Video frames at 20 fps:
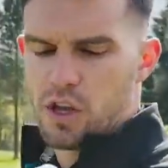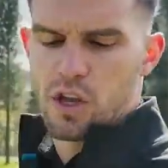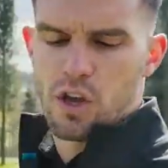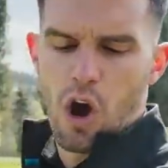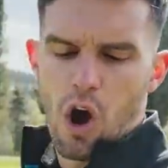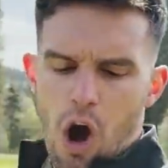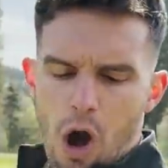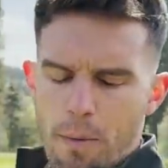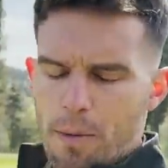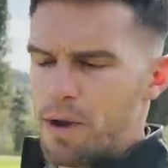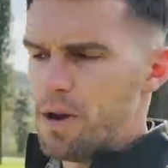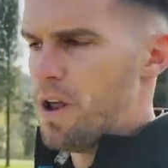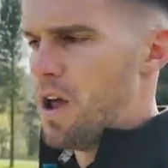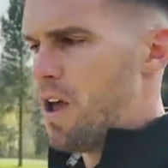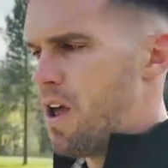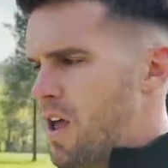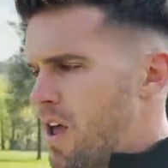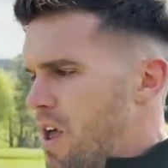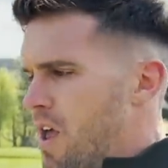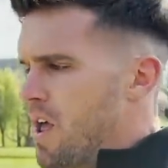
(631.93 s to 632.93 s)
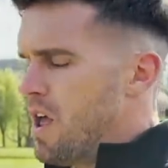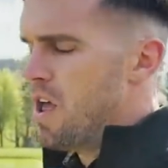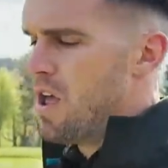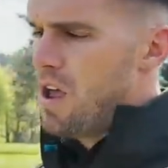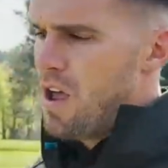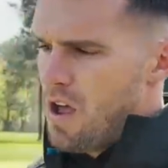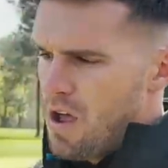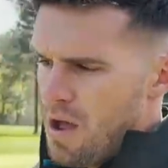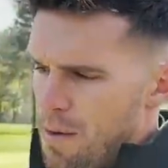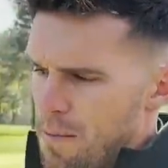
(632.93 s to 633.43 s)
Garmin
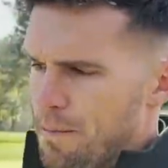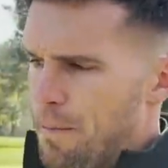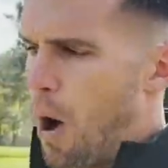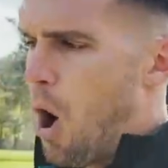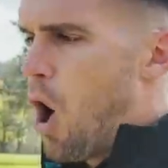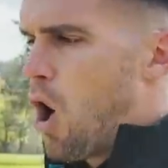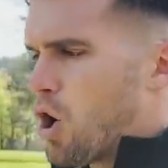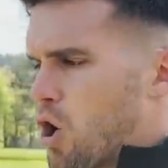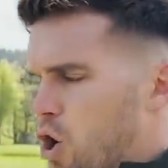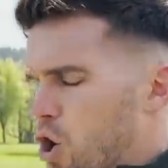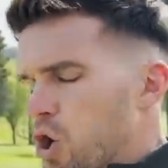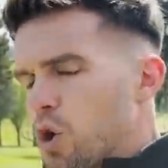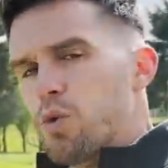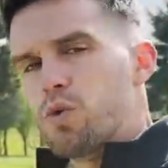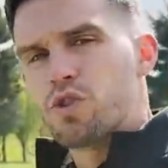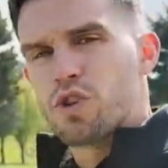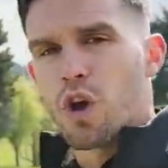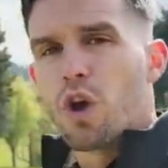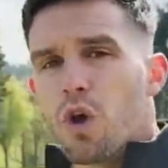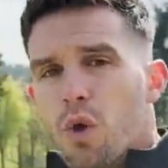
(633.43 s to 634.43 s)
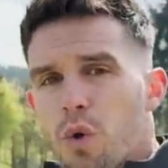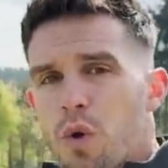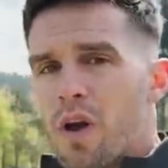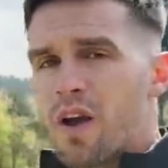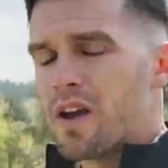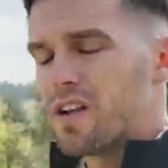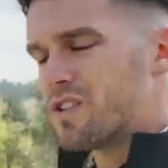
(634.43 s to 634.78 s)
Mark Q2.